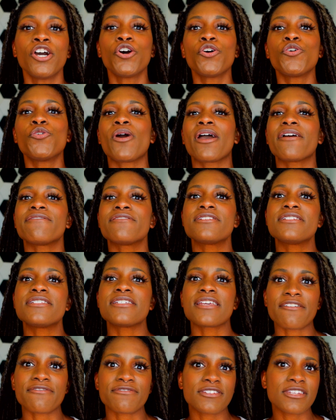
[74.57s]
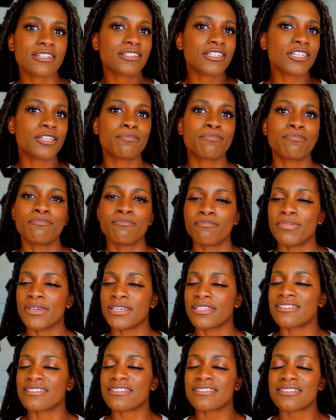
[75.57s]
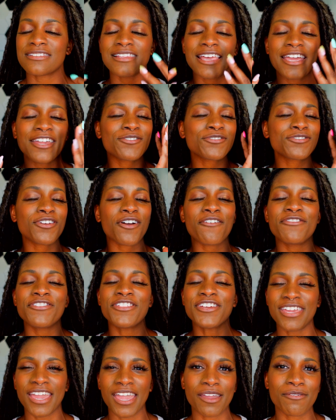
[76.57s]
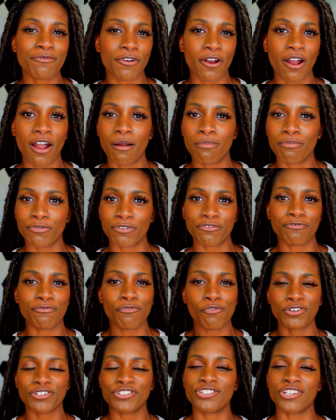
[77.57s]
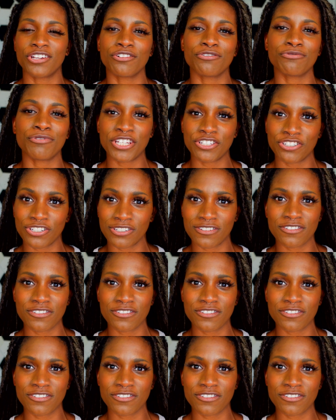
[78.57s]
who have definitely been slayers of the game for opera for generations,